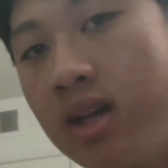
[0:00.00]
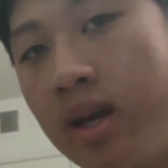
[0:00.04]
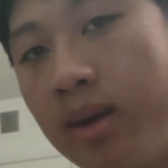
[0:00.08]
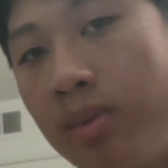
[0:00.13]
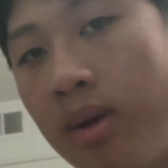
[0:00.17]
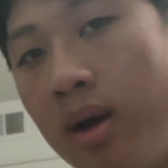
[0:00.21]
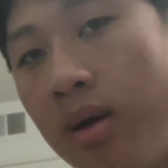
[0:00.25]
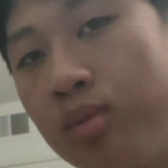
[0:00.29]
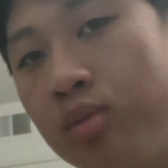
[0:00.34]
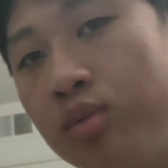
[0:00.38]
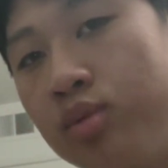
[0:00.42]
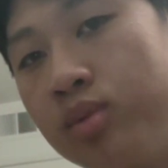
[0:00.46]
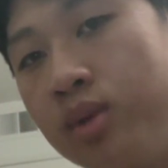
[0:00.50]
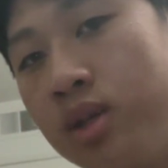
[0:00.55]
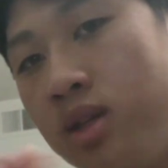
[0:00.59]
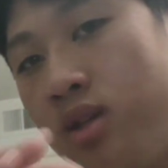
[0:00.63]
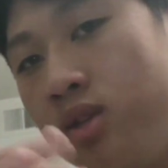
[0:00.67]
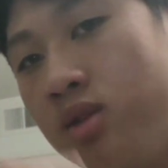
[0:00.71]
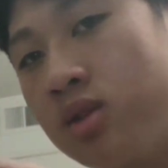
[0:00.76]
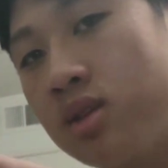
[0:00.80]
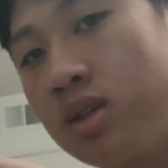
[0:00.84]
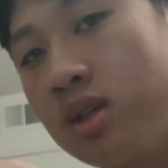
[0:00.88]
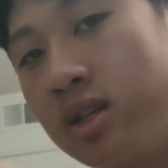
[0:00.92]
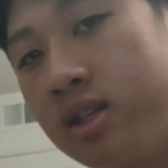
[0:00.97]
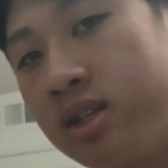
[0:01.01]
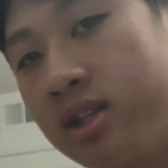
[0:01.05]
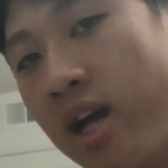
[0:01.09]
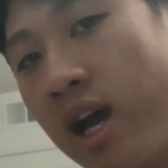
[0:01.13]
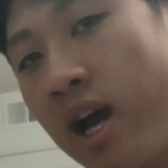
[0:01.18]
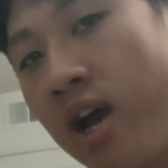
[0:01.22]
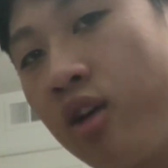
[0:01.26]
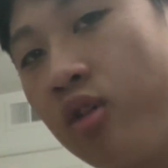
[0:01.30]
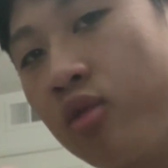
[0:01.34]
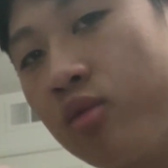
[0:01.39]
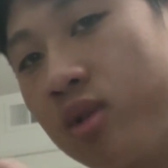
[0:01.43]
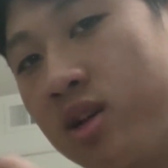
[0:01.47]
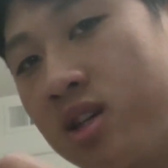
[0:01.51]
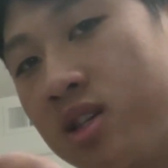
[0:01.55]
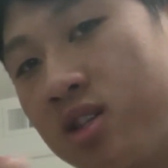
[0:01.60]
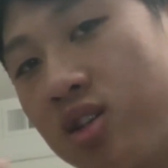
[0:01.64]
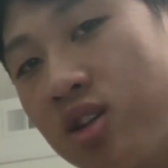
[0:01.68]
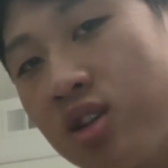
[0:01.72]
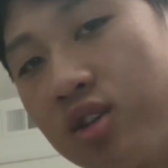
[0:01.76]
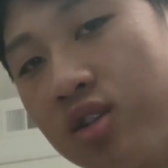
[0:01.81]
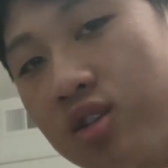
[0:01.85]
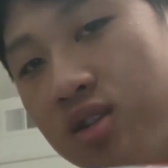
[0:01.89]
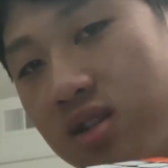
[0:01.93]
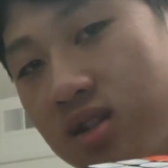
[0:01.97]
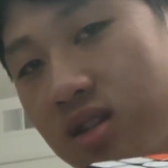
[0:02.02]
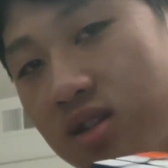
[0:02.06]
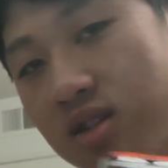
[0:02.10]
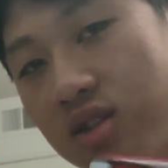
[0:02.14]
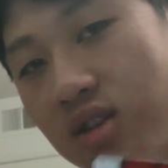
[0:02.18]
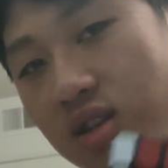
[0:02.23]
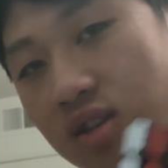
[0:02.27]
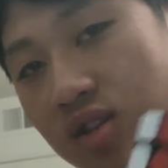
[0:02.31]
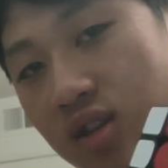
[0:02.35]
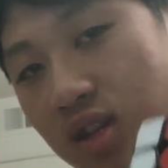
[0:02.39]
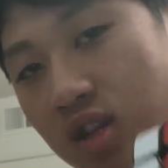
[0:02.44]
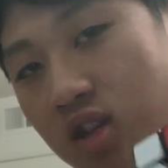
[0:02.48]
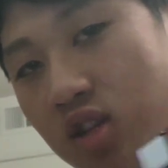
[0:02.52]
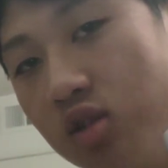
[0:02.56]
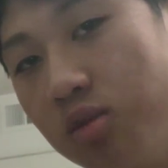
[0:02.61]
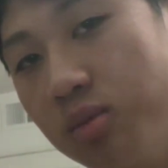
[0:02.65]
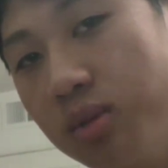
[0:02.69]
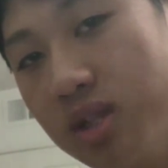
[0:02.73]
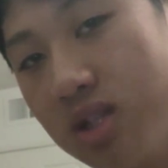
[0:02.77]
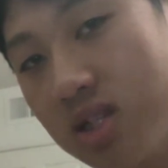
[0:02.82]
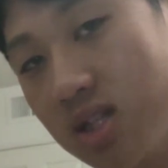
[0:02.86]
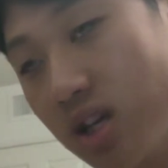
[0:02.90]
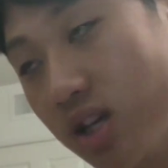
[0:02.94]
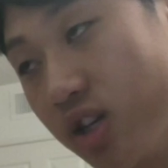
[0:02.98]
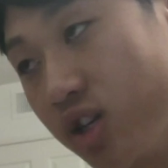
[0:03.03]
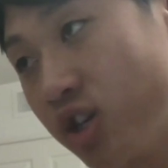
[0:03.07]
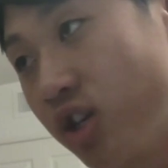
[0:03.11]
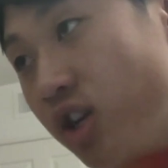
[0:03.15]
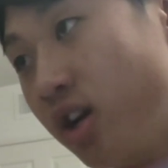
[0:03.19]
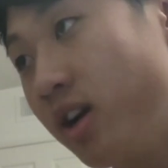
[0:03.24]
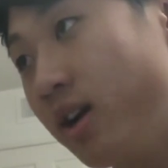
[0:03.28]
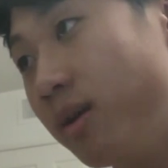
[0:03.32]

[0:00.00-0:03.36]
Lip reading: I'd probably use entire wrist turns to turn the cube and such.